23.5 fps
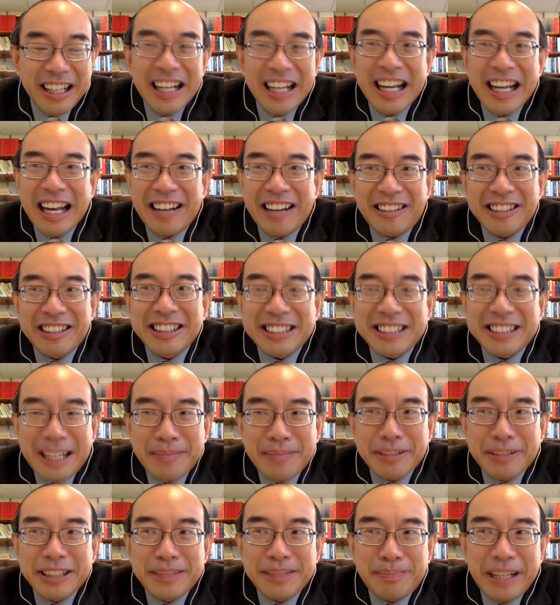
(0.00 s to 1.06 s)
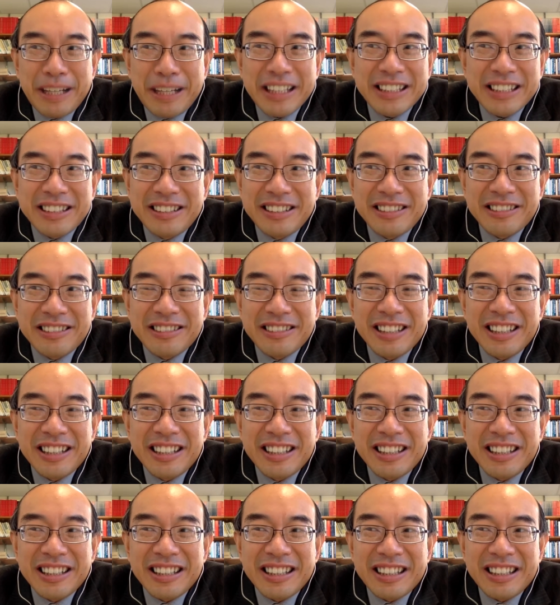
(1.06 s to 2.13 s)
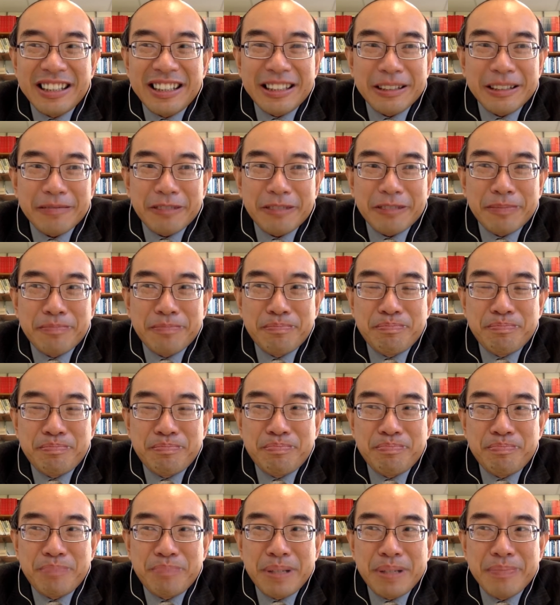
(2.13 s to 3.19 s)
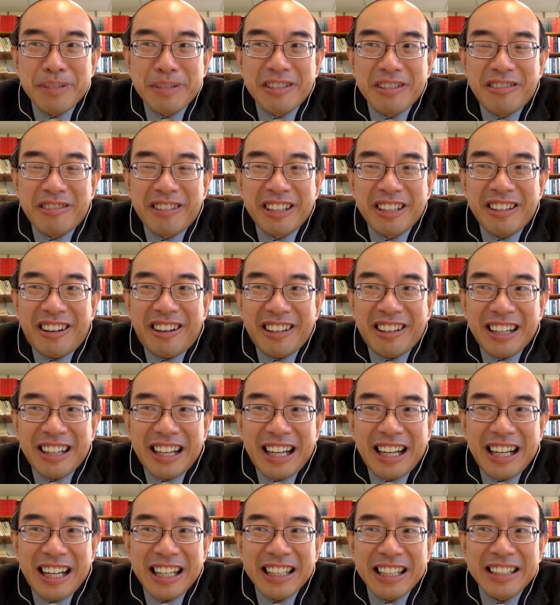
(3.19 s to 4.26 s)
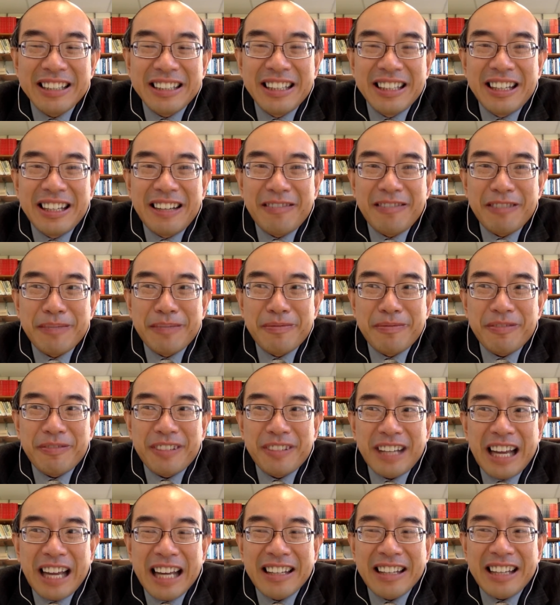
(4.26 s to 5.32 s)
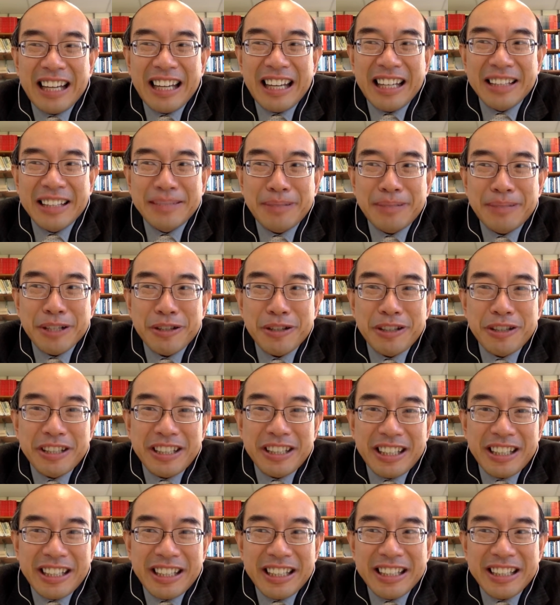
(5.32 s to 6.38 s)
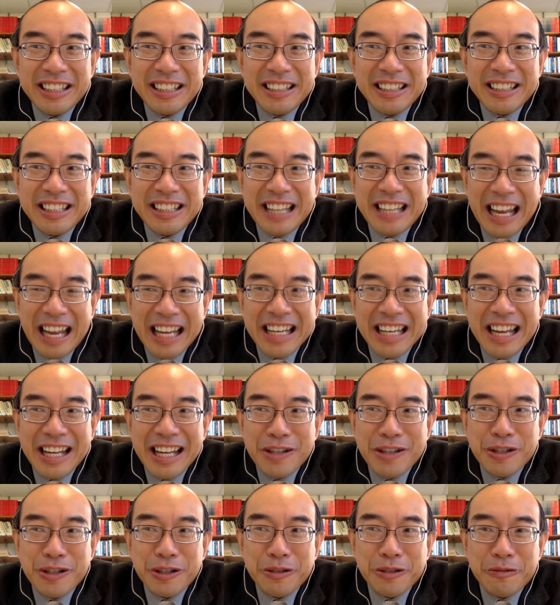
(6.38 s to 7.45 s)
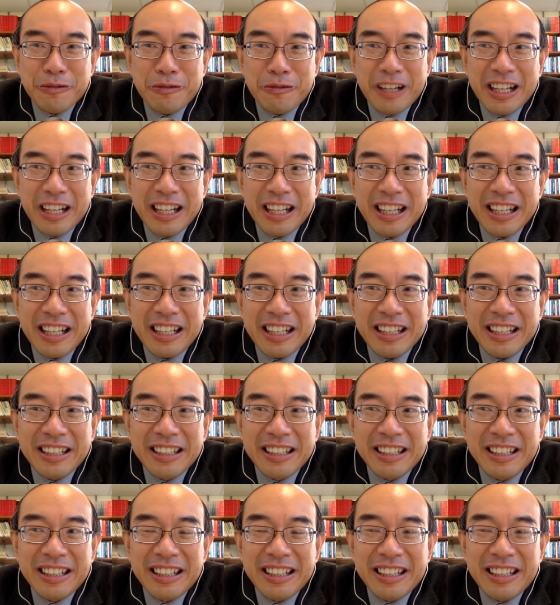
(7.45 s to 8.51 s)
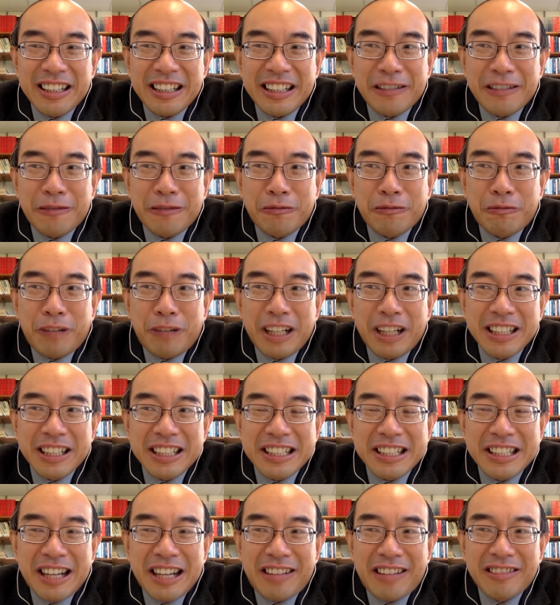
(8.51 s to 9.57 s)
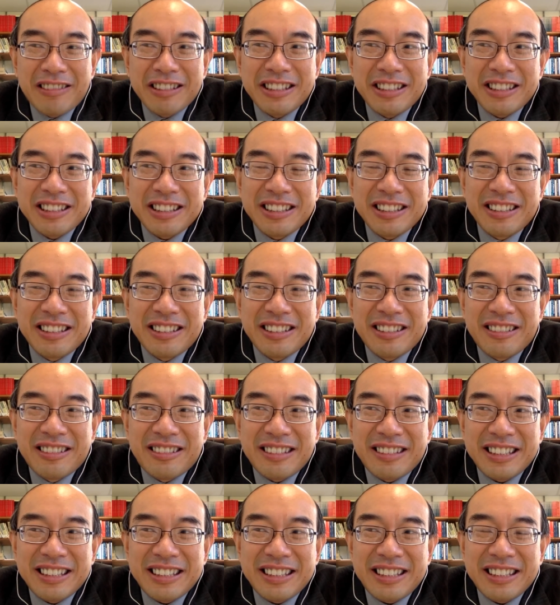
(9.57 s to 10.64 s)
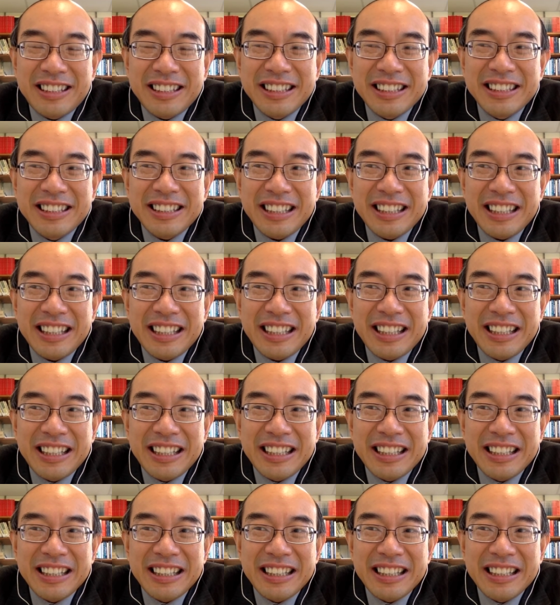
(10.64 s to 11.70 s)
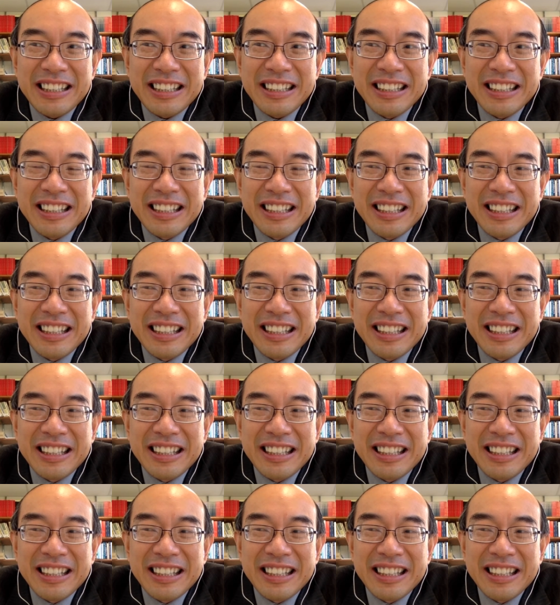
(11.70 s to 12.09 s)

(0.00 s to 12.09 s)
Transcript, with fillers: And of course, cyberspace too, with people going online, with and especially in Asia, where, you know, what nourishes Christians in